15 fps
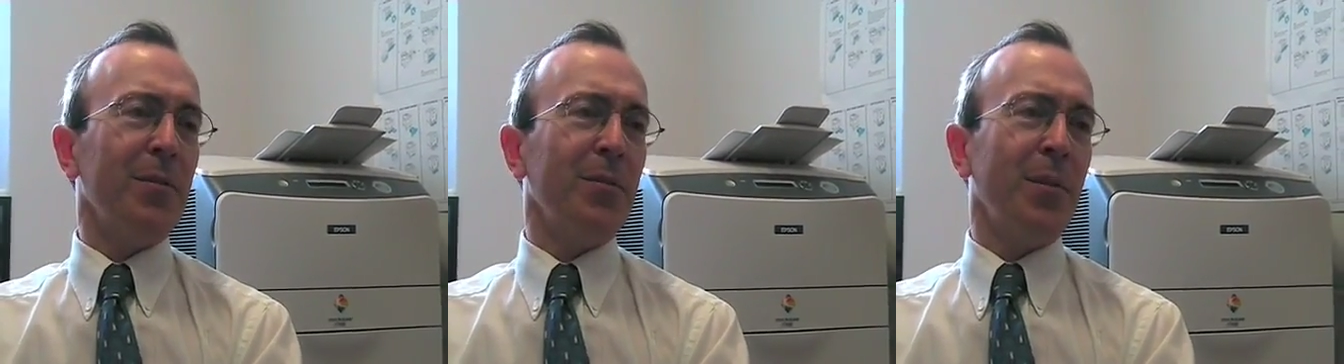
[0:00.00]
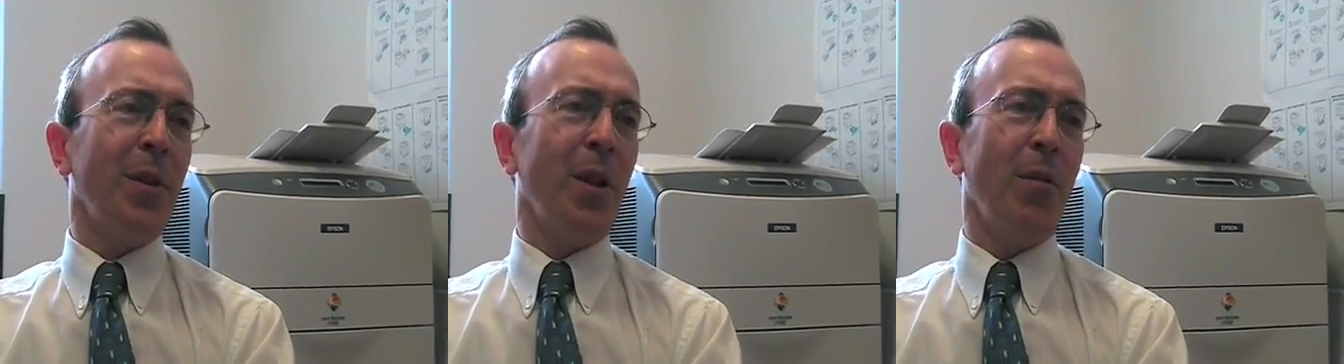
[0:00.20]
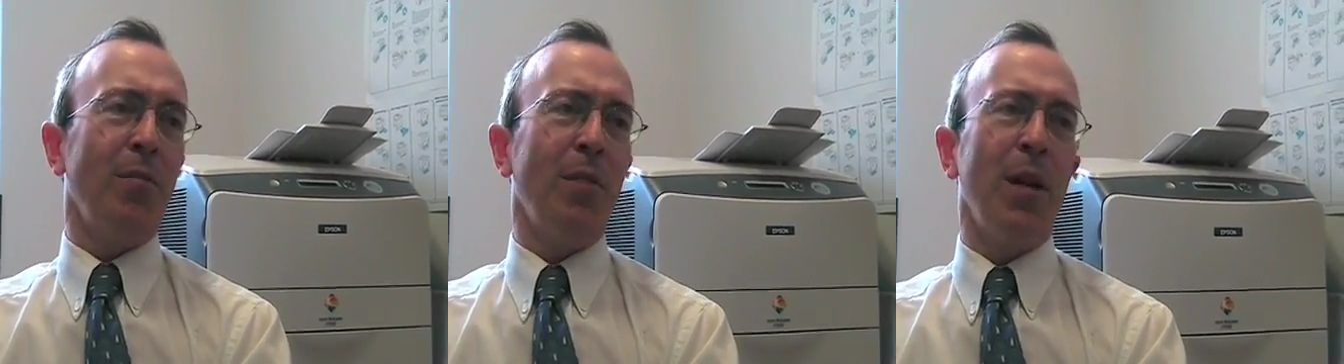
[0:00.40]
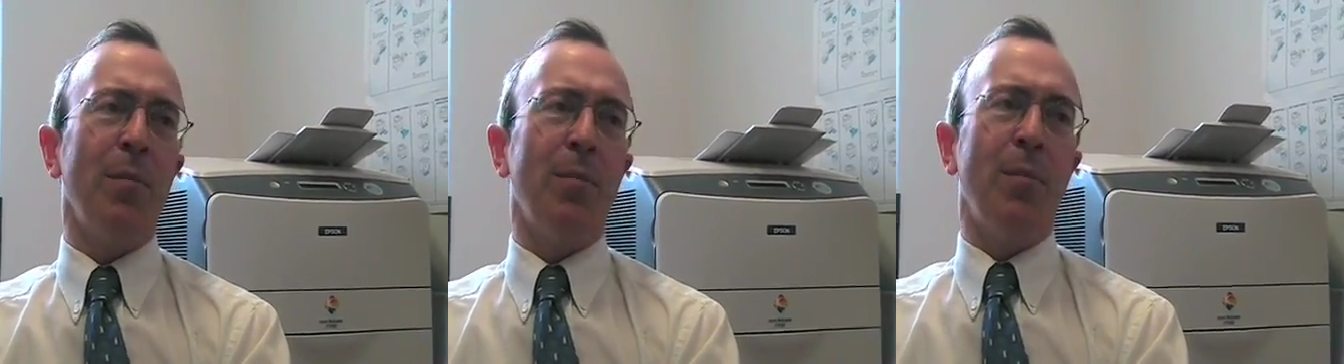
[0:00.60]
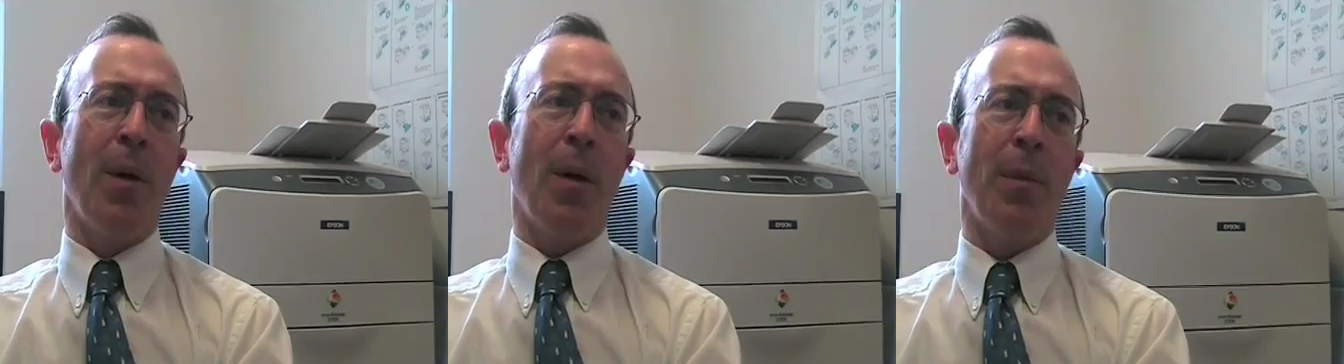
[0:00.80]
We don't
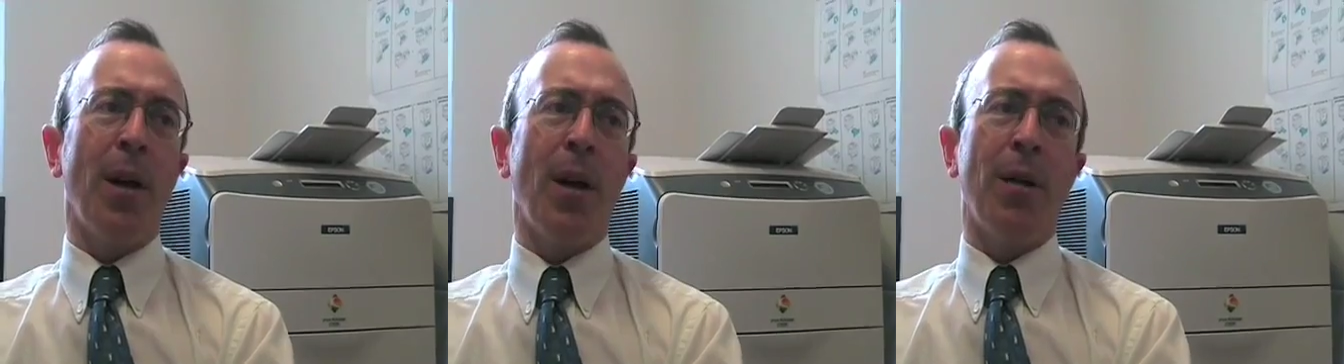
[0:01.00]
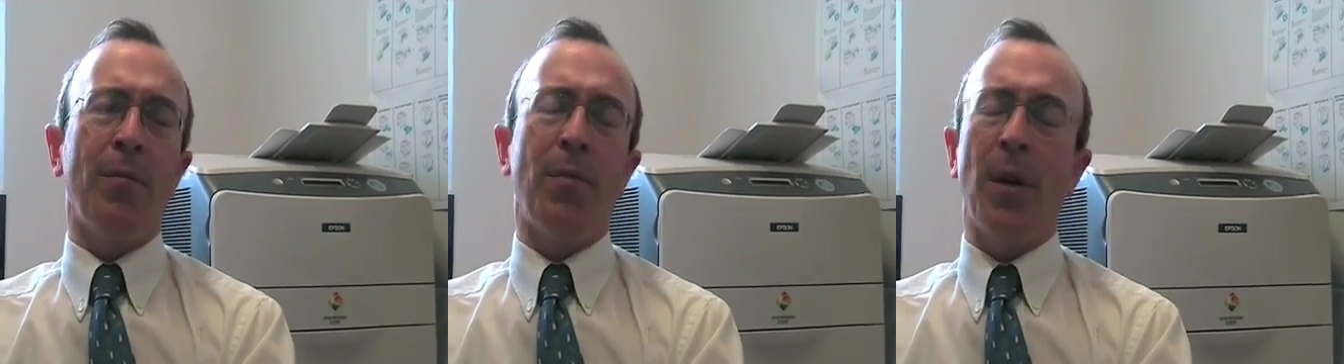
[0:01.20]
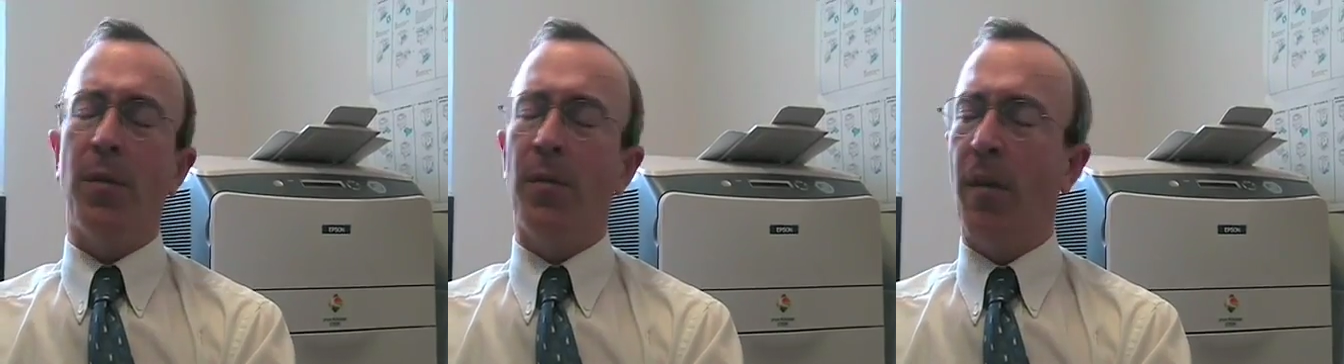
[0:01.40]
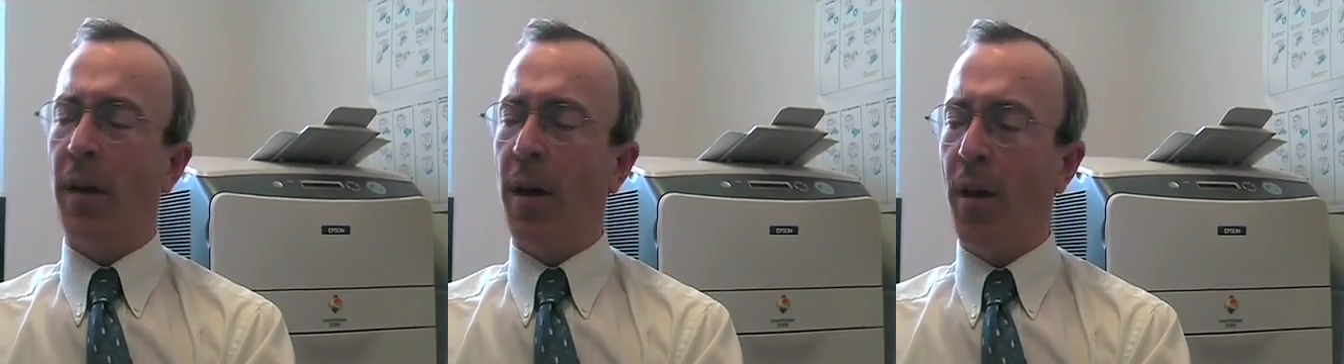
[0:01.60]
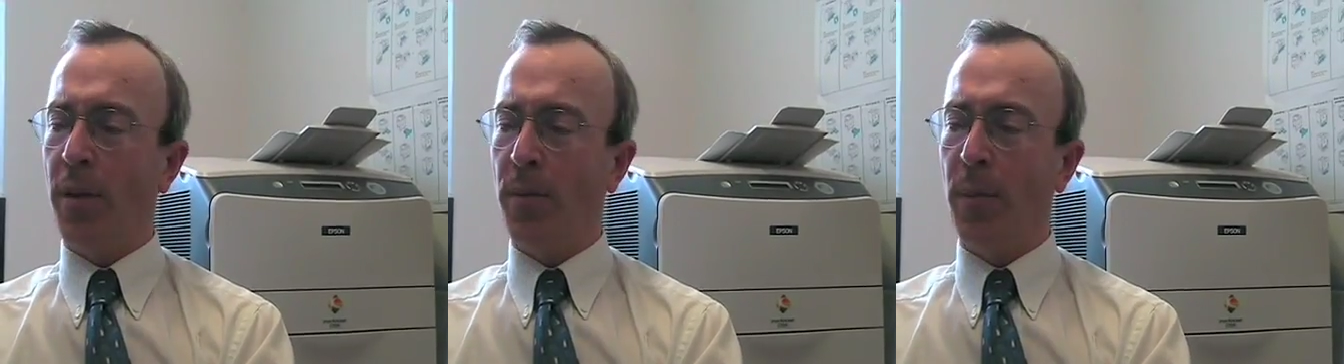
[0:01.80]
really, I find it
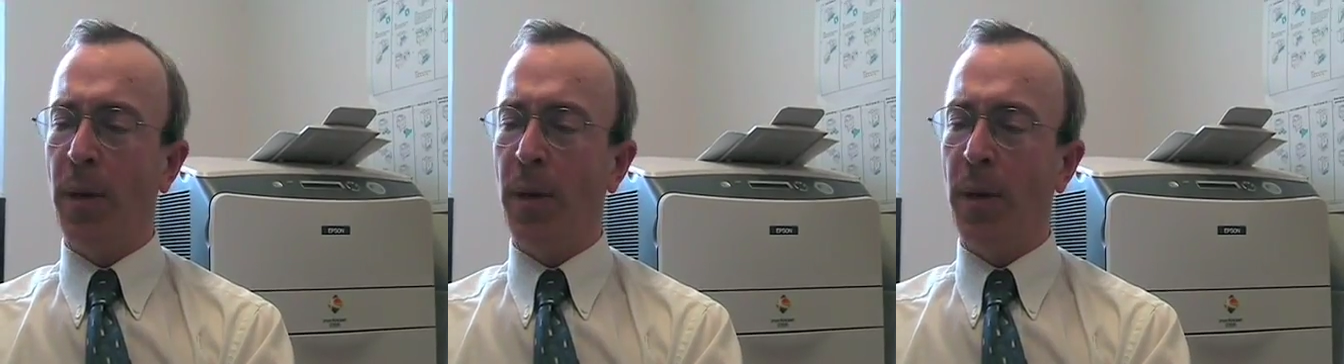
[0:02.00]
very hard to